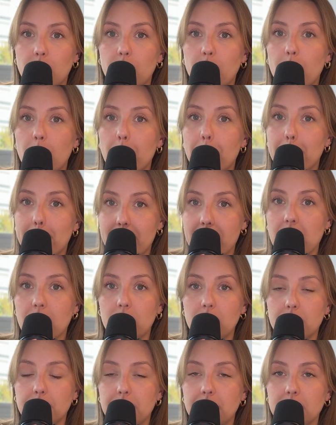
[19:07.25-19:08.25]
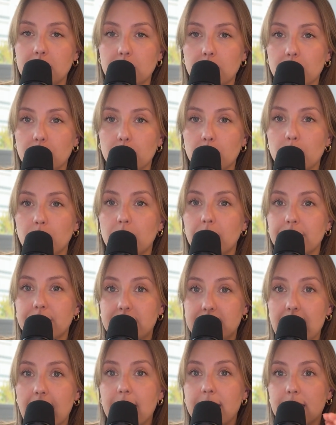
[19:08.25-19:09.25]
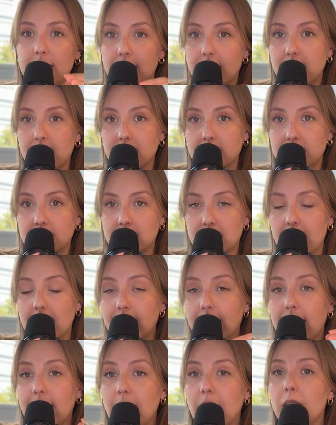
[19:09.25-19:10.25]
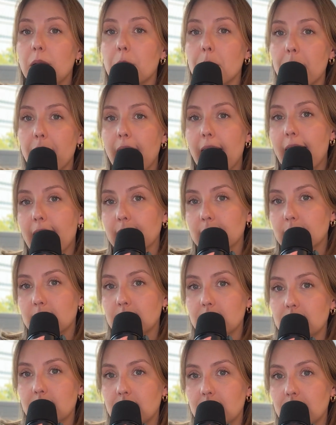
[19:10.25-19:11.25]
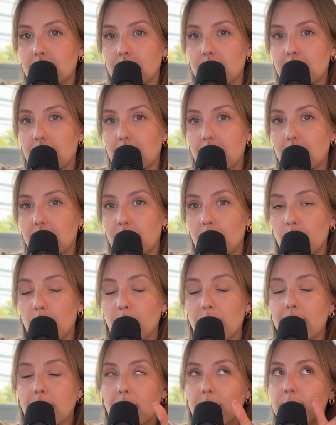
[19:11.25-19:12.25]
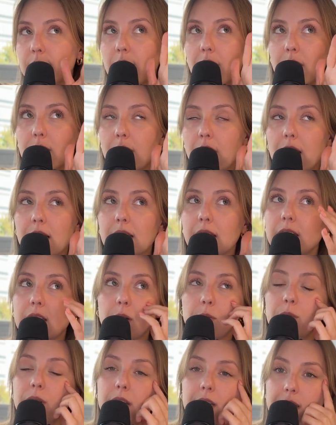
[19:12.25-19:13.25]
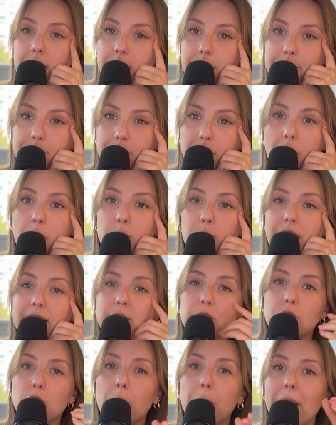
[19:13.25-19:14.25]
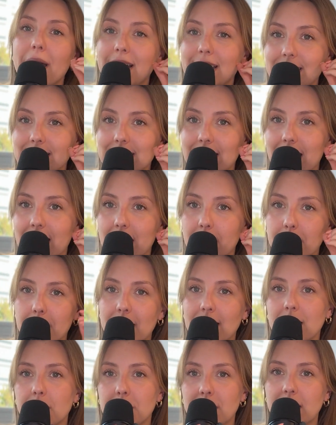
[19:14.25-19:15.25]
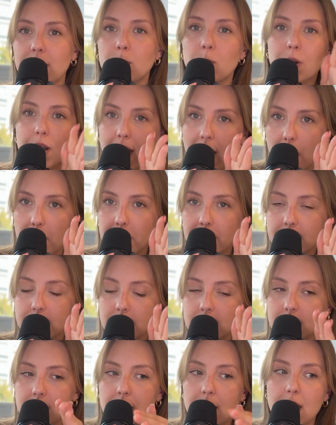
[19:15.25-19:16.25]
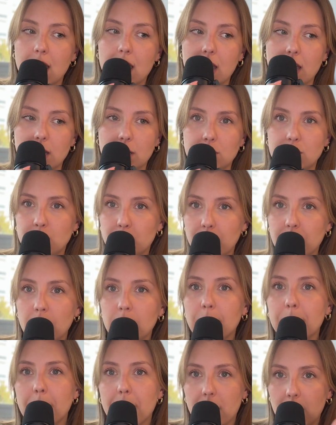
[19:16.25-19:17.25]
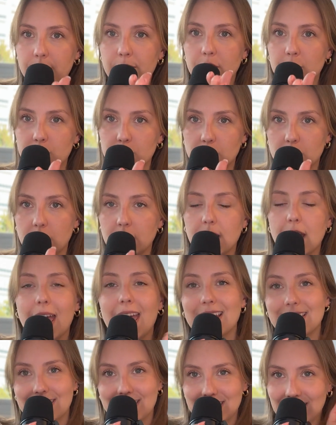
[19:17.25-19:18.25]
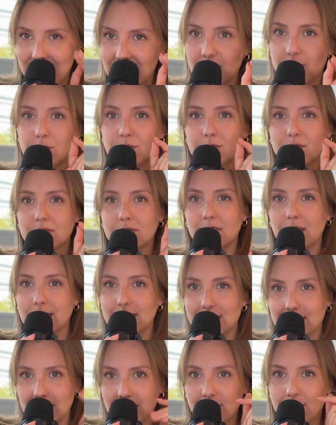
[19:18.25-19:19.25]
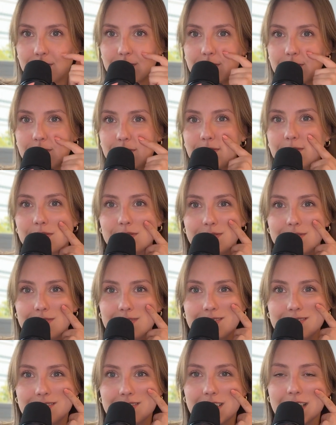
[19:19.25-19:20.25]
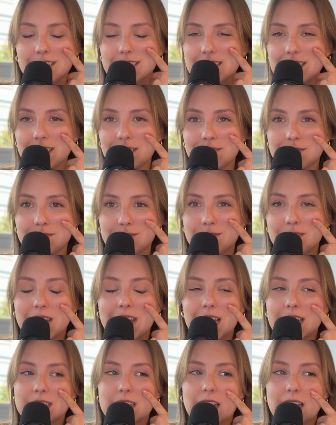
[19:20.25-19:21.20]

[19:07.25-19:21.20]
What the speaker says: male millionaire will have done this and came back. I wanna like really. I would like to go back in time, eliminate what happened, do it on a male version, and see, and see, and see. Because